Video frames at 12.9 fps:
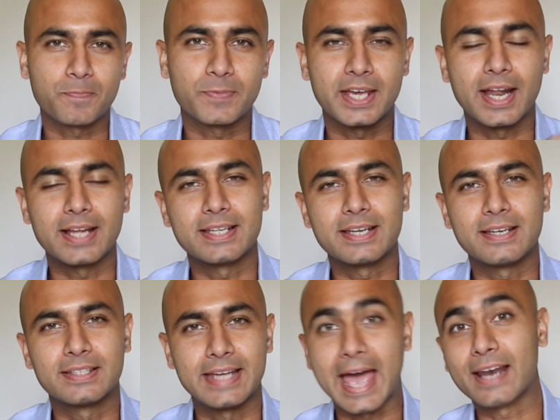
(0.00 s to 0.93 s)
and I did
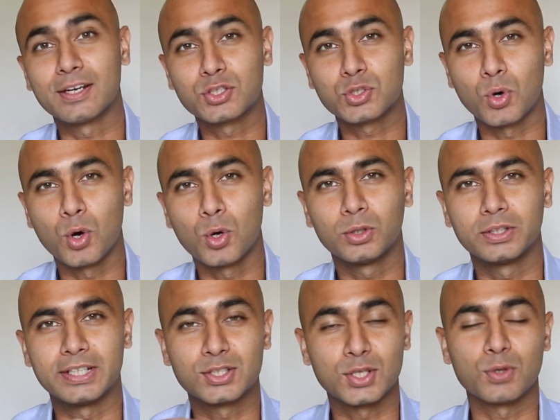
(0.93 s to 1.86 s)
the analyst role,
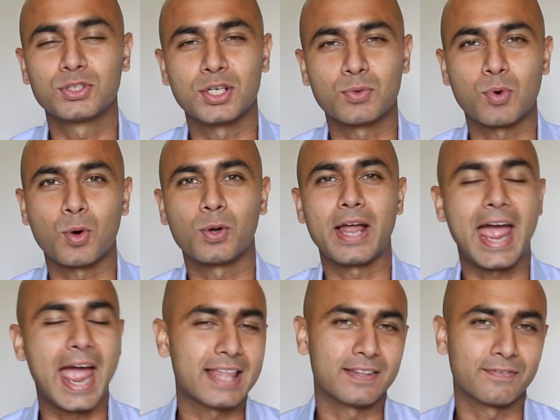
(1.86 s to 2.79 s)
the associate role,
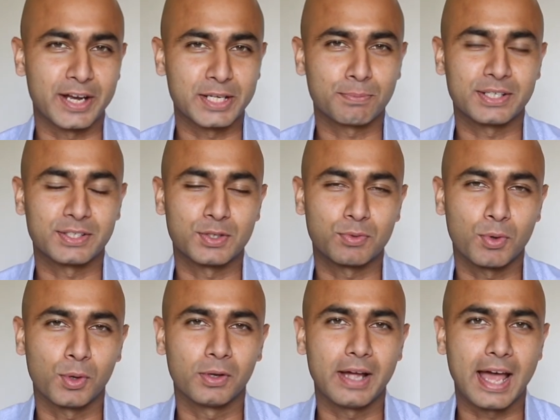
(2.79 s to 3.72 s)
and the vice president
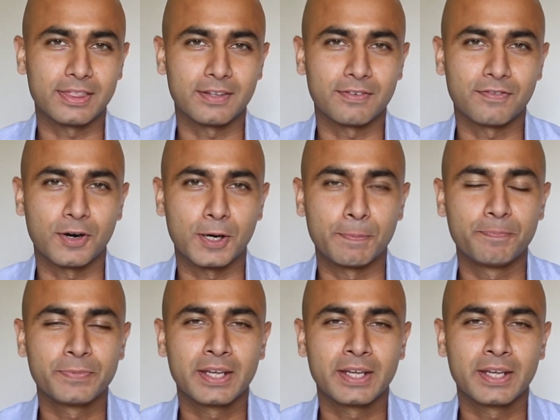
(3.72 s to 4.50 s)
role at the firm,